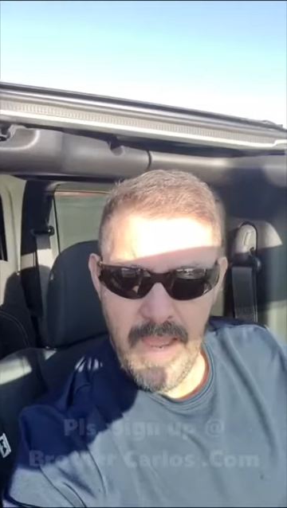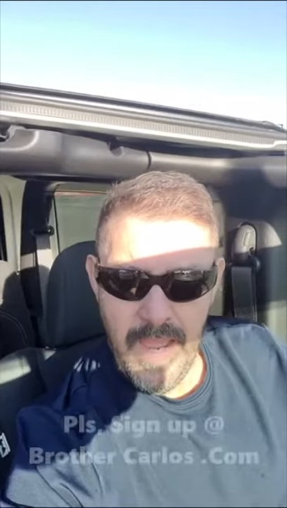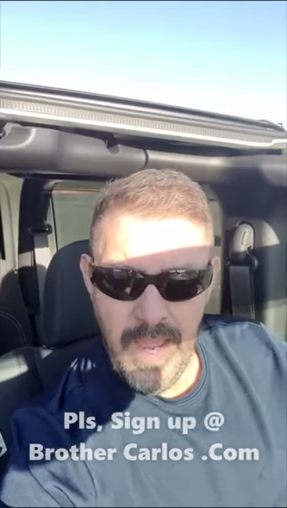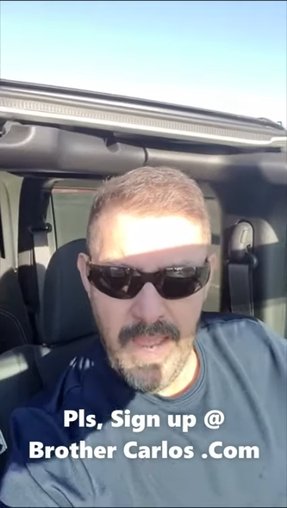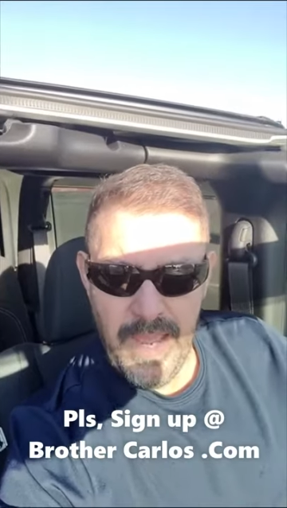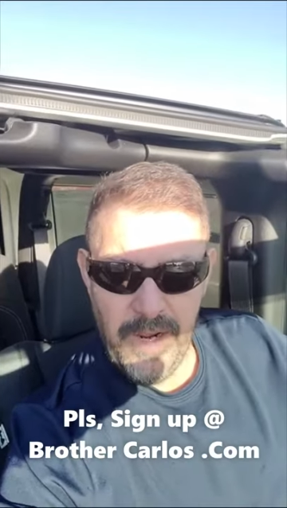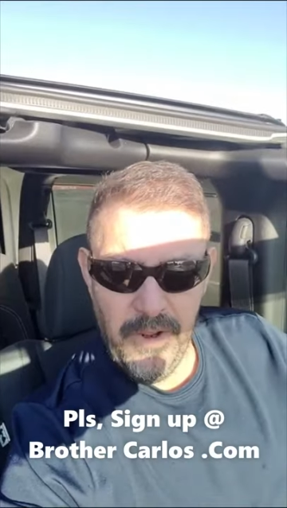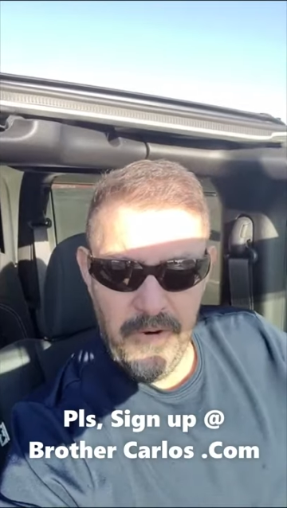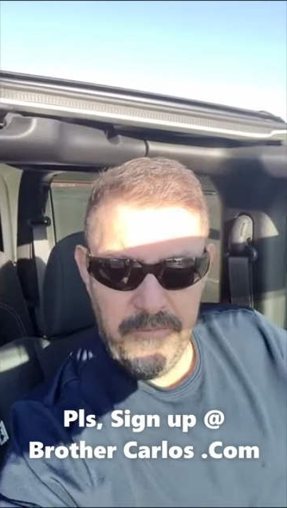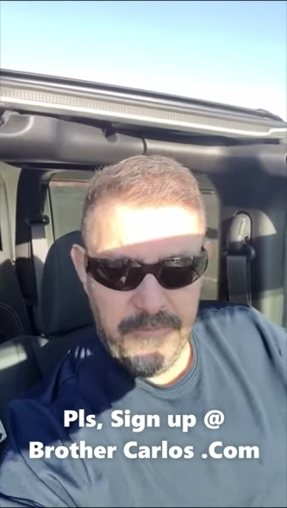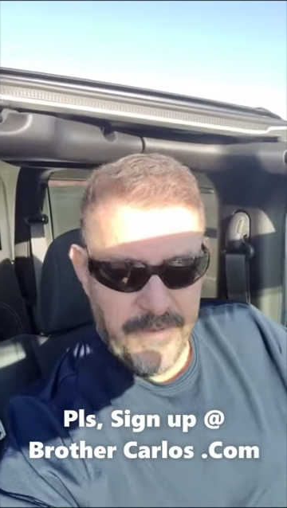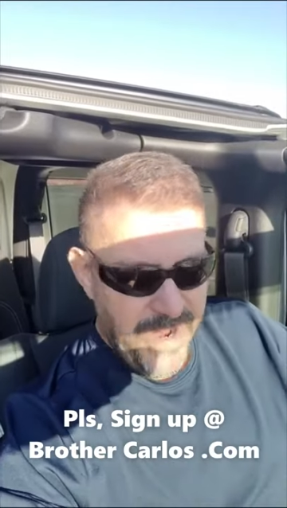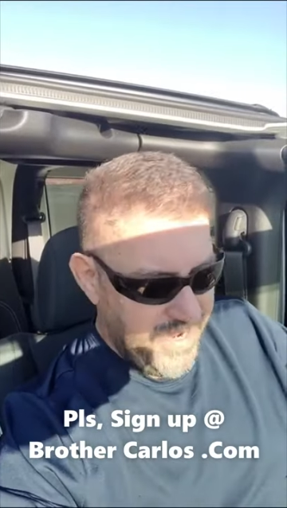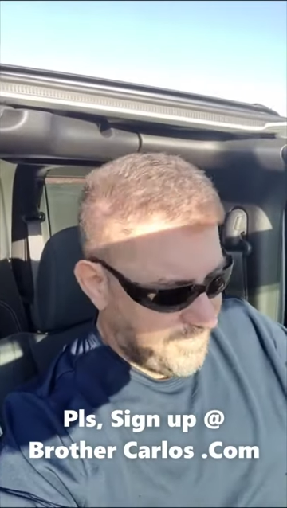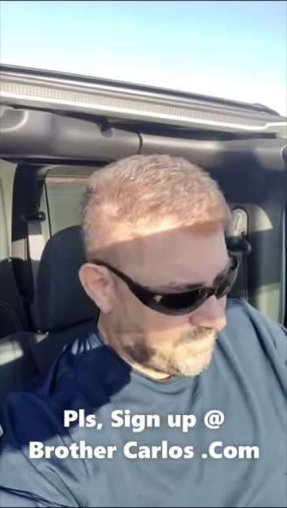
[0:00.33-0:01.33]
Hello
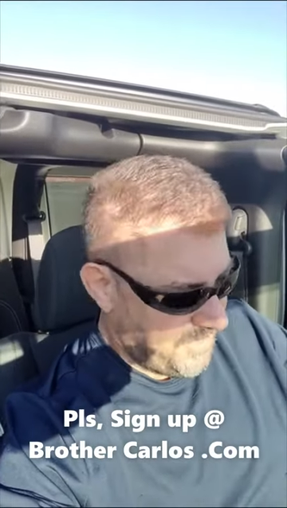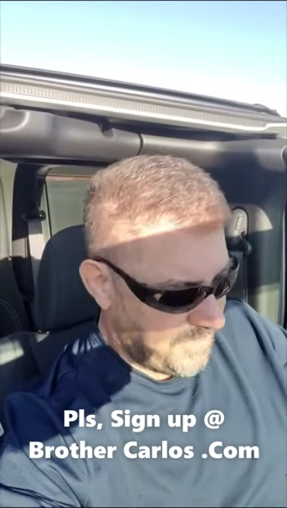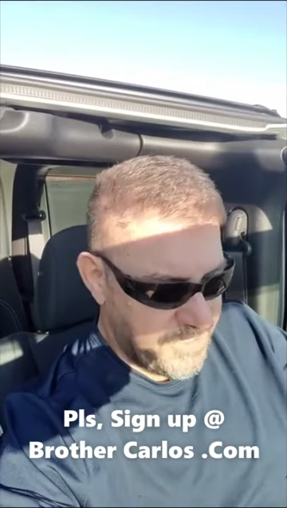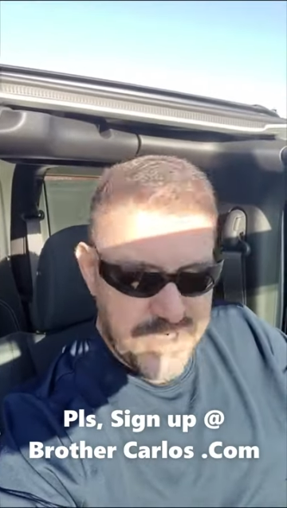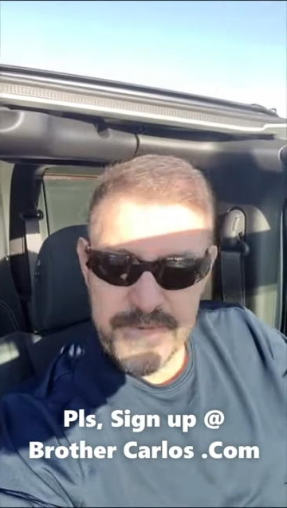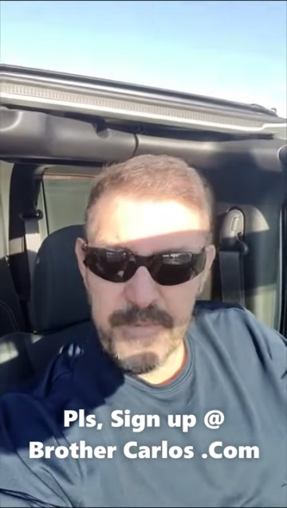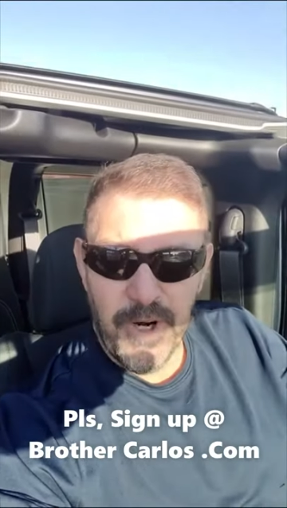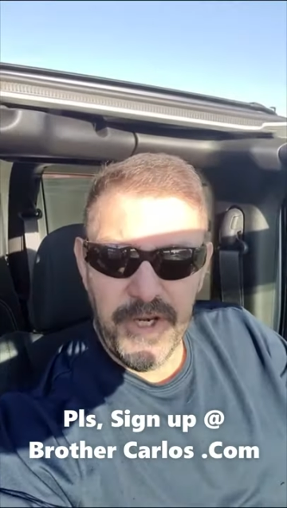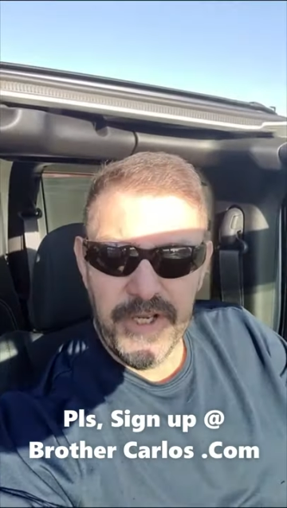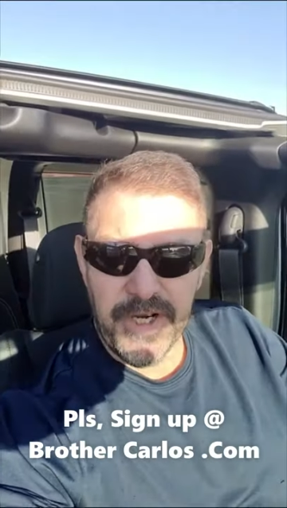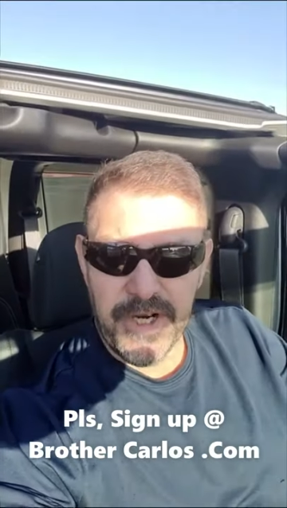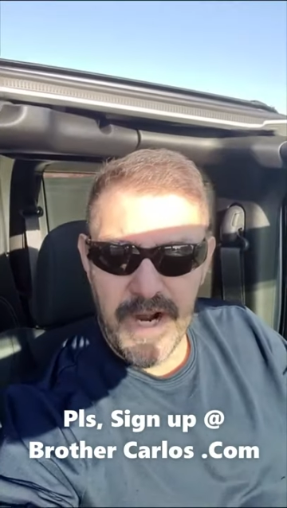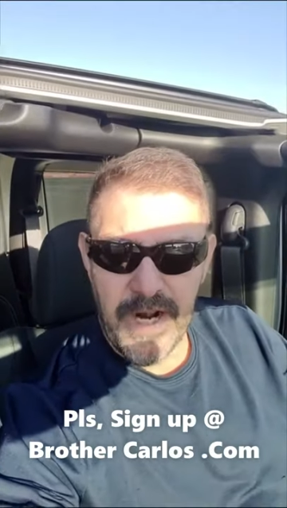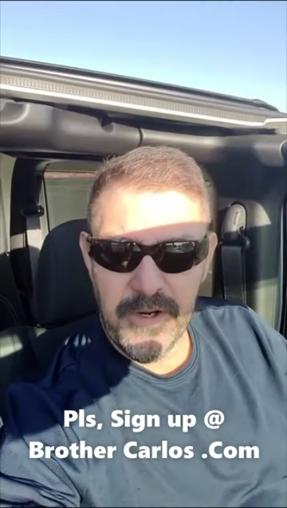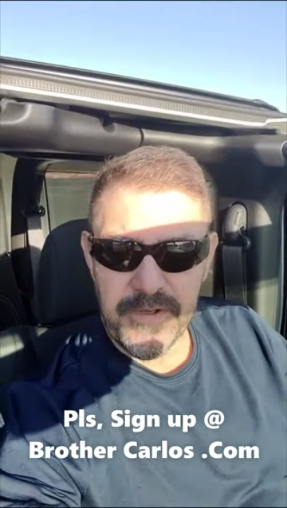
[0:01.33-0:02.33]
friends, this is Brother
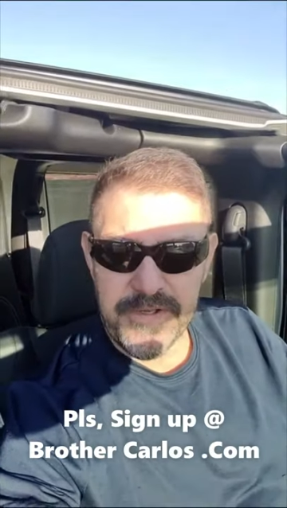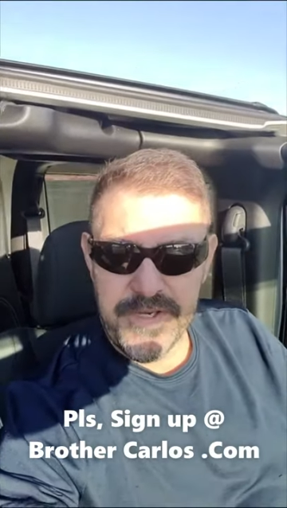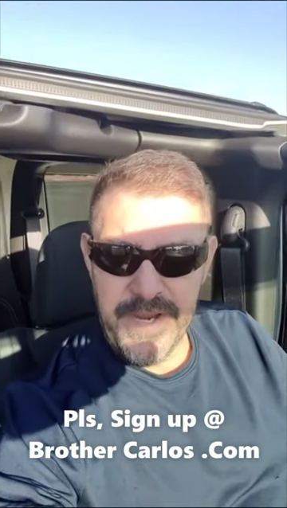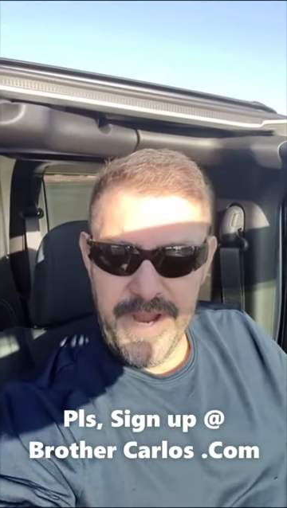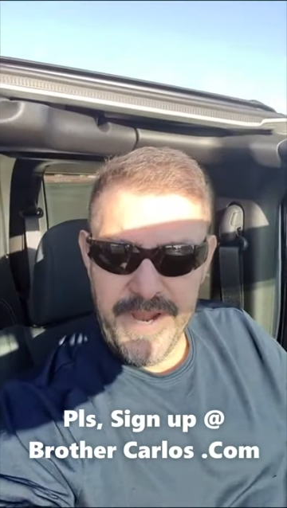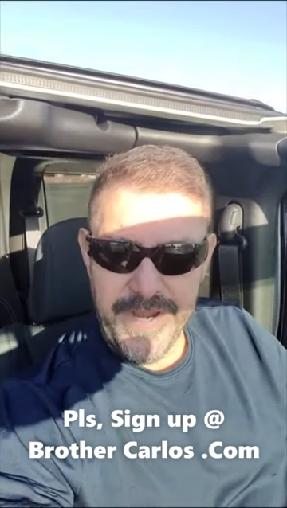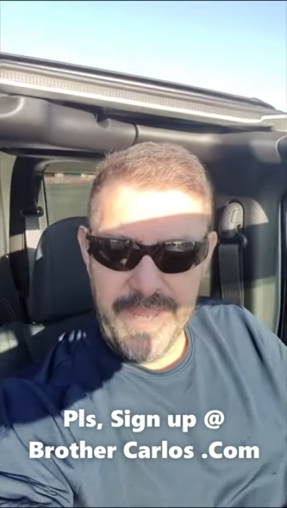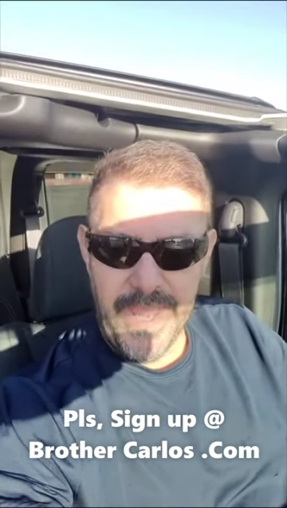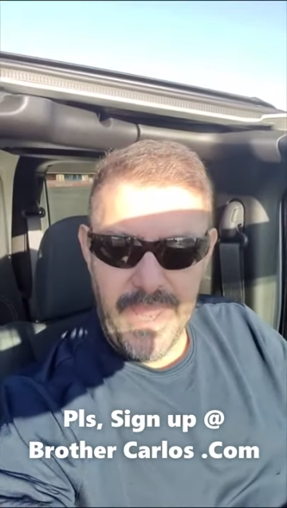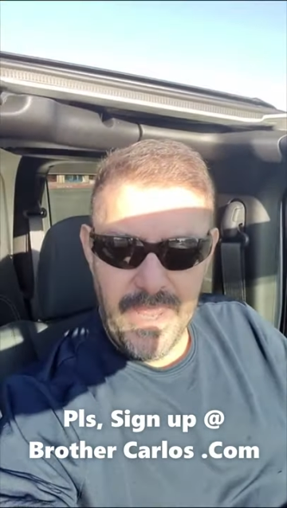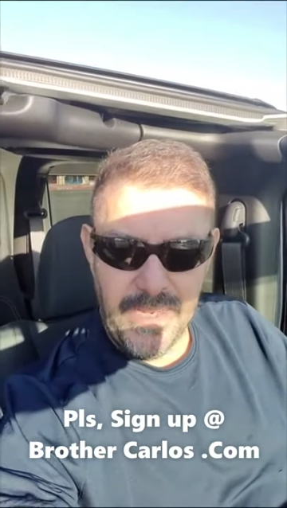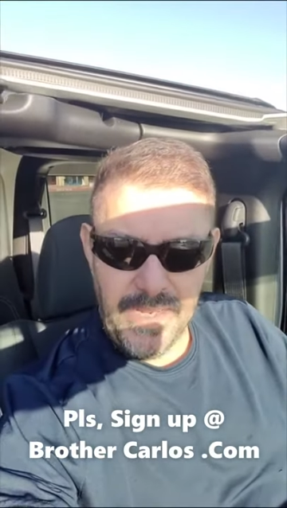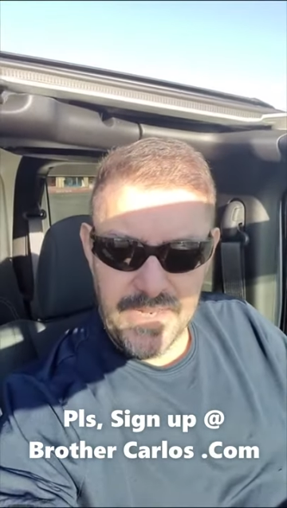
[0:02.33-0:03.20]
Carlos here again.